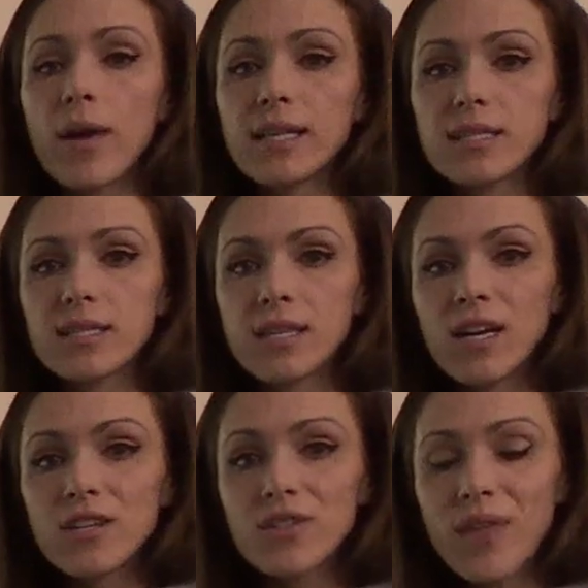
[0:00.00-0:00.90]
points.
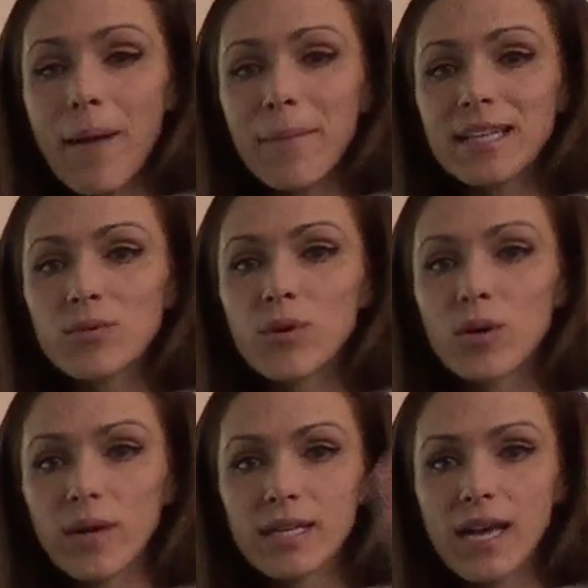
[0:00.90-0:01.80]
So that means we're
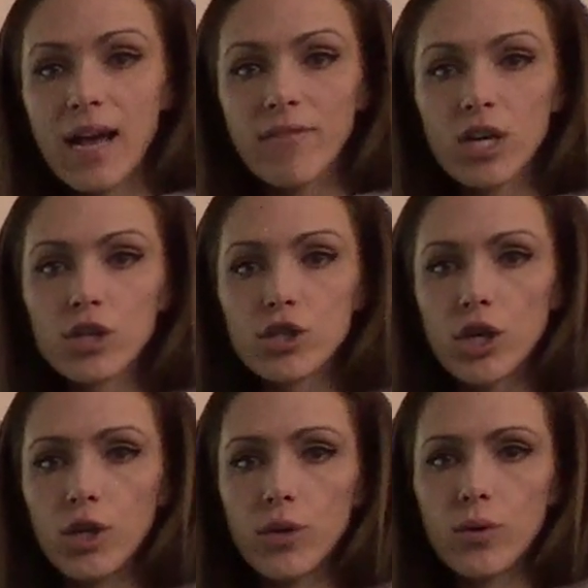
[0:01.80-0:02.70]
going to have
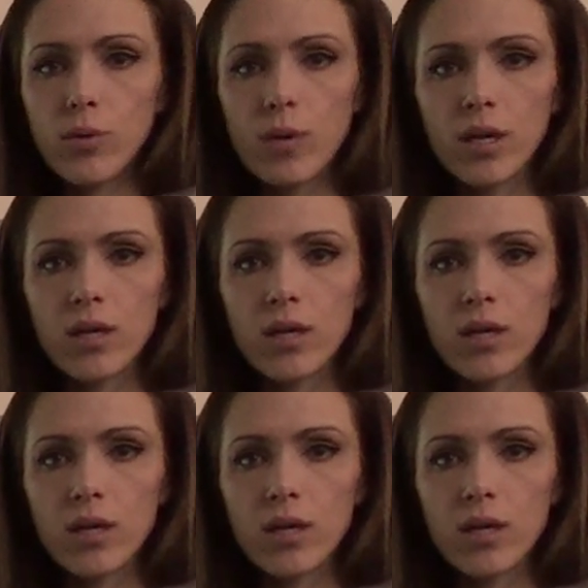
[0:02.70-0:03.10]
two